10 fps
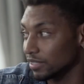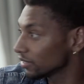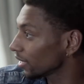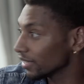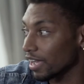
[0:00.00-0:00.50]

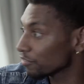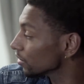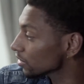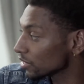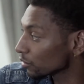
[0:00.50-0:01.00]
They not finna
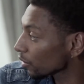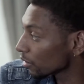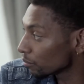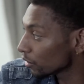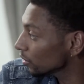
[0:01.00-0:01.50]
stick
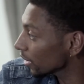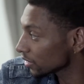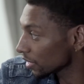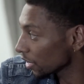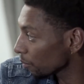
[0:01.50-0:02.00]
around, bro. You can't
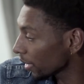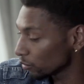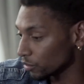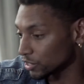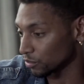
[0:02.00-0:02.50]
take everybody
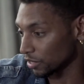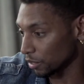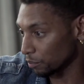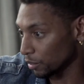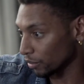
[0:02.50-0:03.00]
with you. And then the
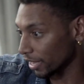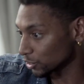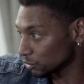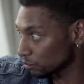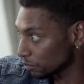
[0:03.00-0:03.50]
people that
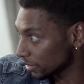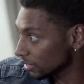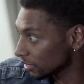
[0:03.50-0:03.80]
you meet,